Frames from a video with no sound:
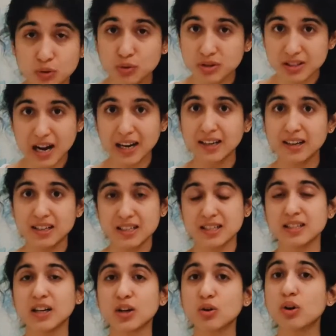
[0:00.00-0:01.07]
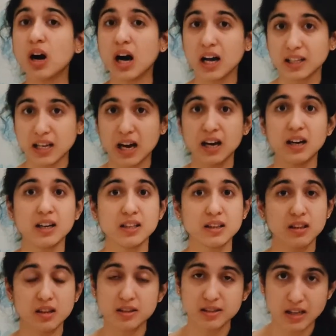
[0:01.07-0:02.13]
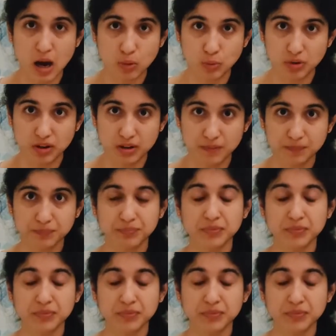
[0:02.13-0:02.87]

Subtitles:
you start listening to Anahat sound.